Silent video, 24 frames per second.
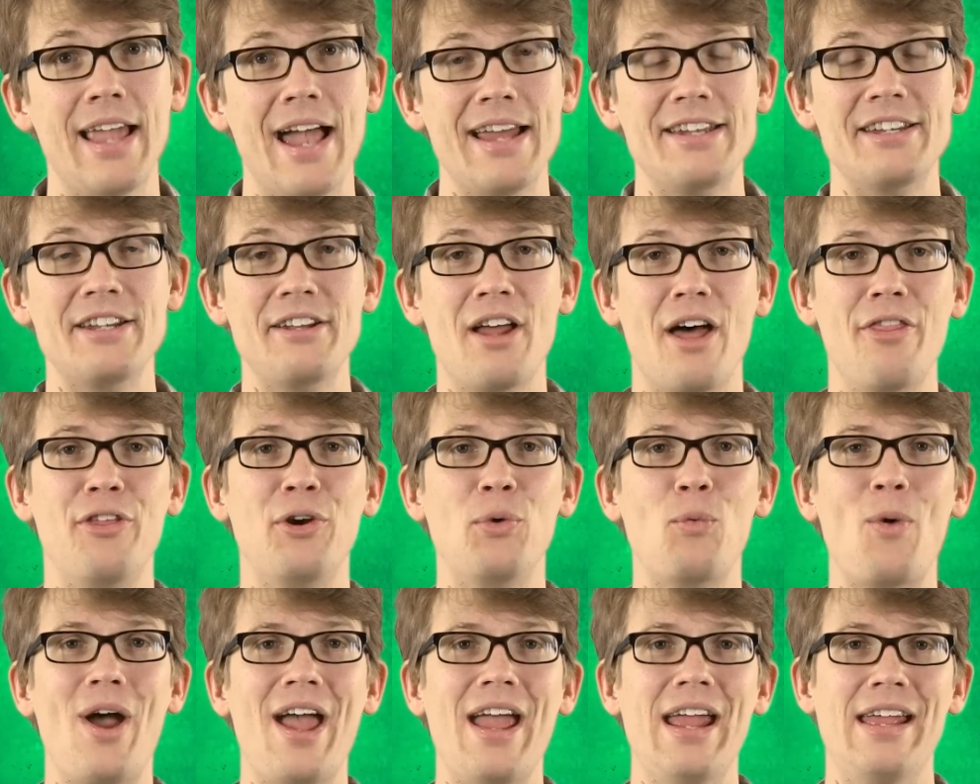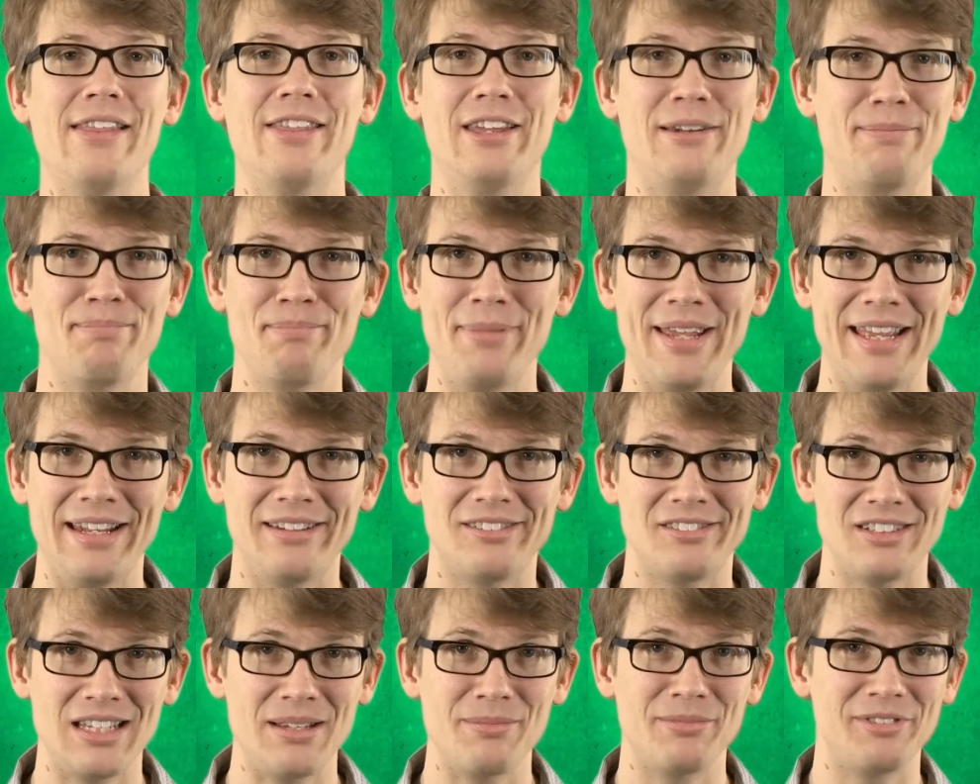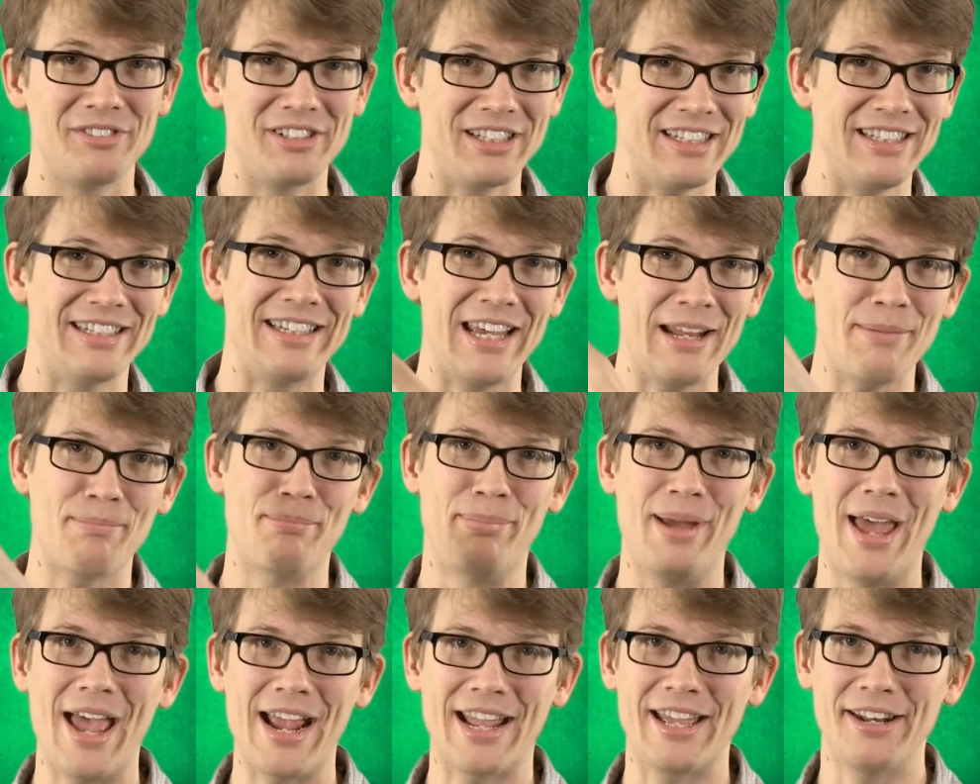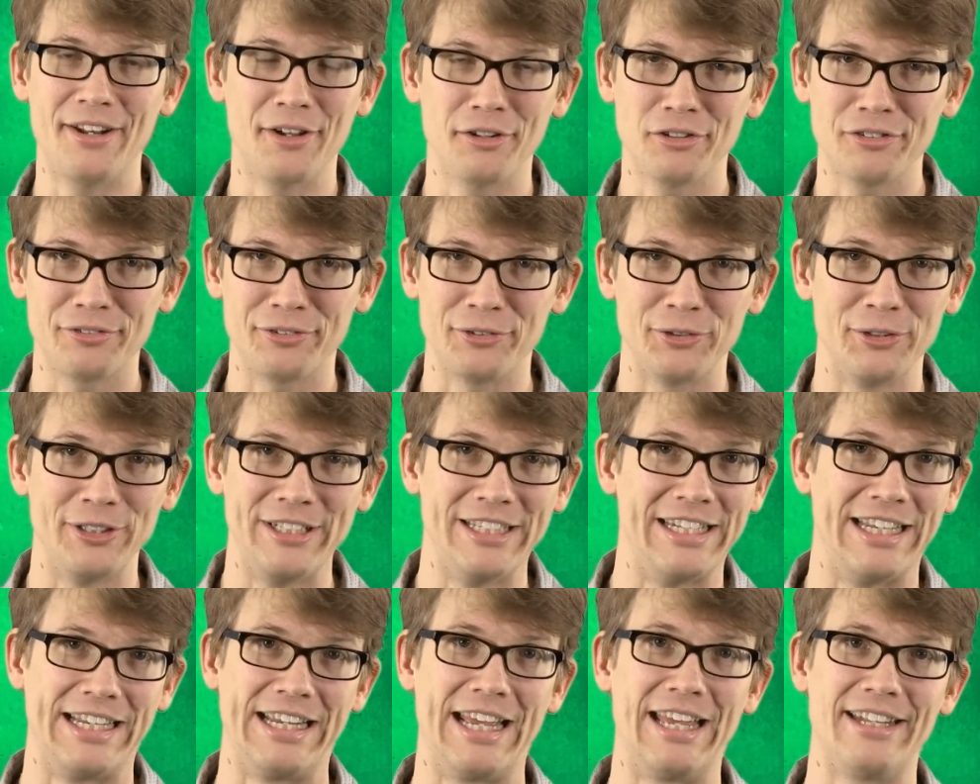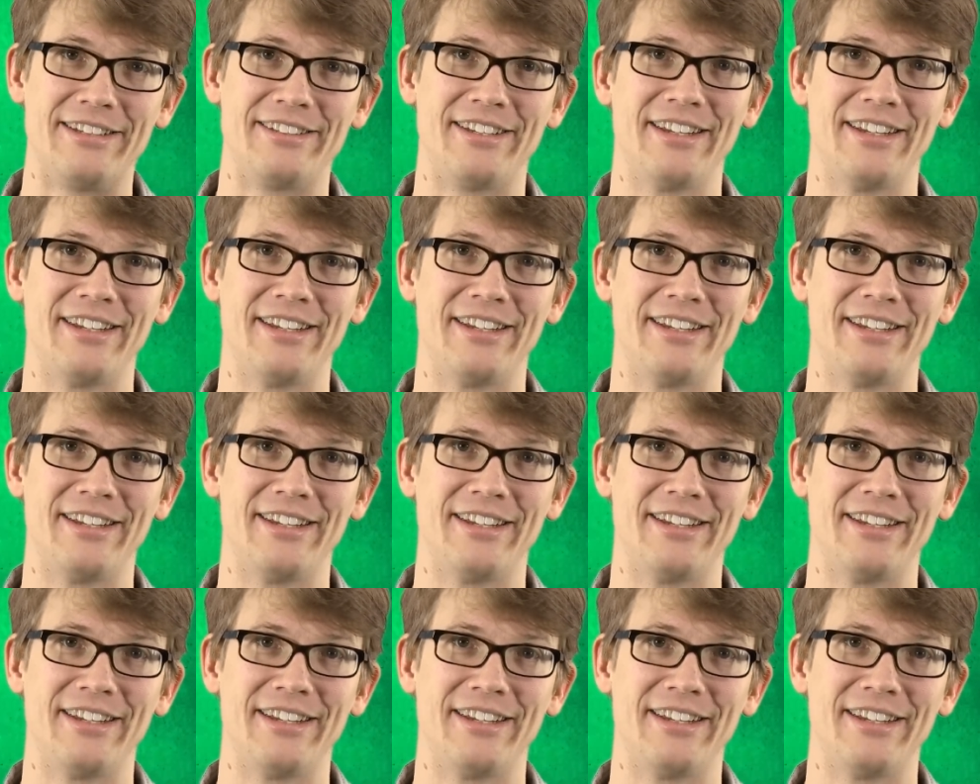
Yet another way that meat seems to get back at us for eating it.